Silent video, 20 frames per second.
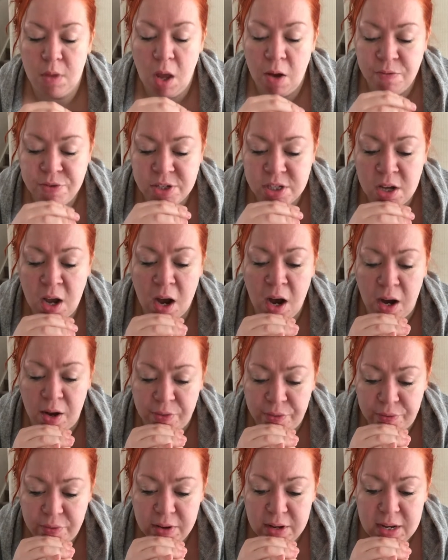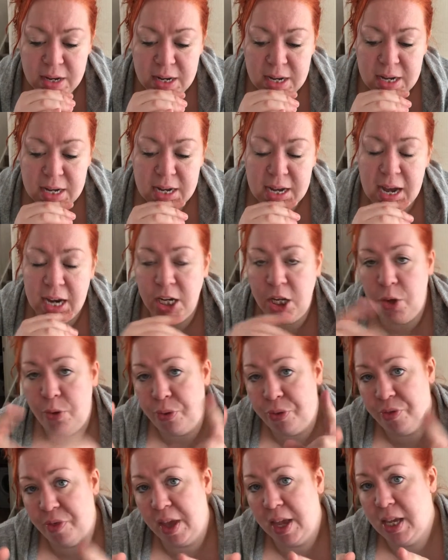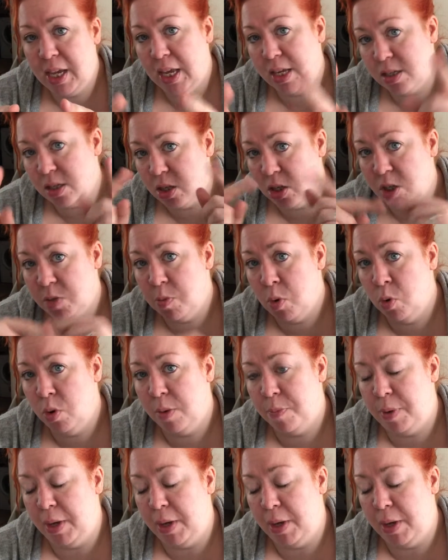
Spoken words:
of staff, and you think it's the smaller